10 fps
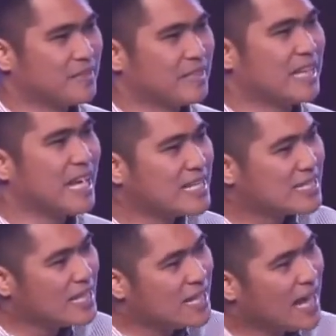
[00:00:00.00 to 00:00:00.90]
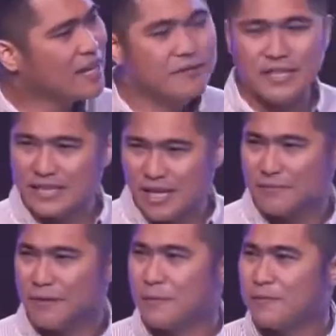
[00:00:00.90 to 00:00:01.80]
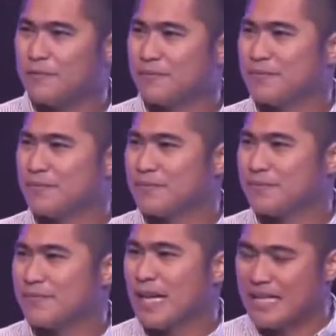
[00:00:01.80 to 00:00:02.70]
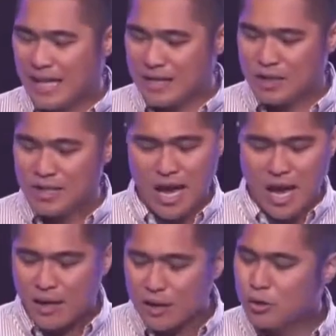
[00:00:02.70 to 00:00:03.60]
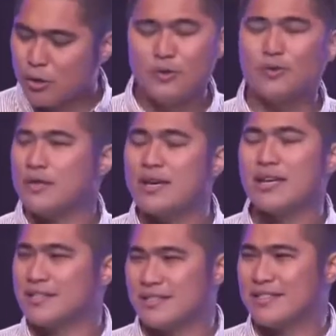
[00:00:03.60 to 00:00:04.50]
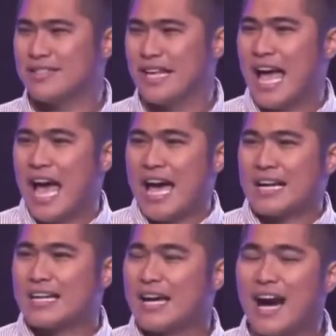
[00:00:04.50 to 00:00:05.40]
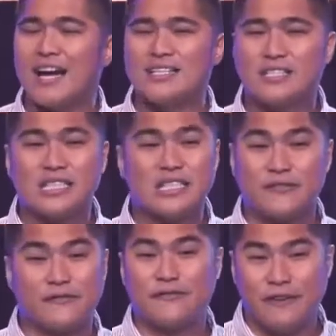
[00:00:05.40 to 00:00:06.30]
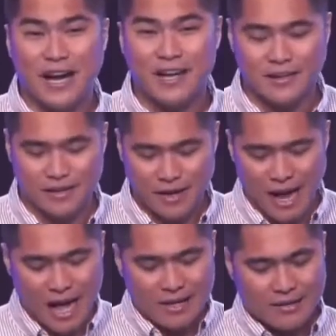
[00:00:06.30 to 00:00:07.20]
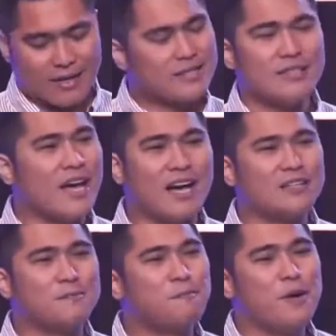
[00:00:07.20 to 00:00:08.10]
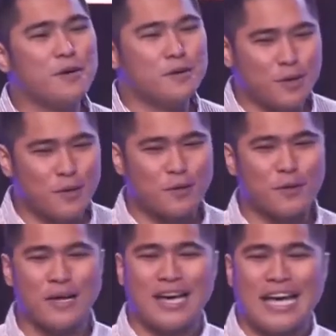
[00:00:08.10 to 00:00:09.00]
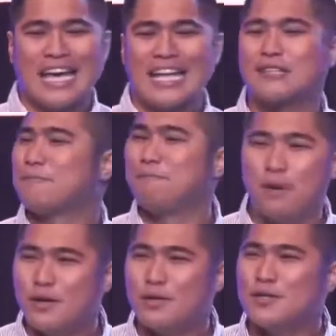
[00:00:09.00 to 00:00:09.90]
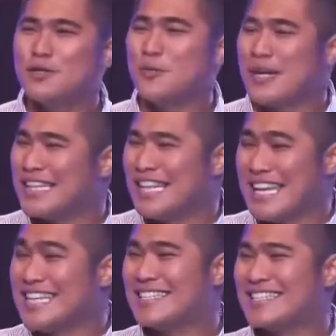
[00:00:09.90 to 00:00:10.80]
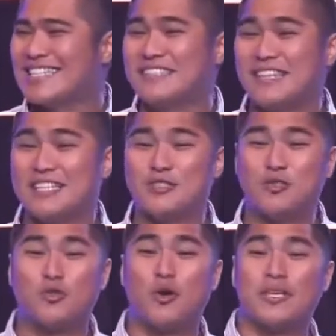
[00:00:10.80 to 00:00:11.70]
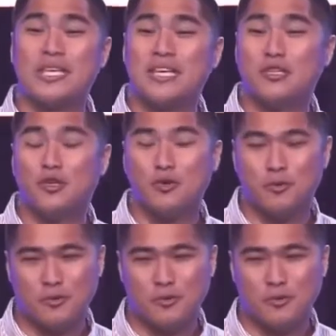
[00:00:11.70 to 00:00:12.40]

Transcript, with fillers: That is the lie of the devil. And that's the truth is God's fire does not burn you. It burns what is destroying you.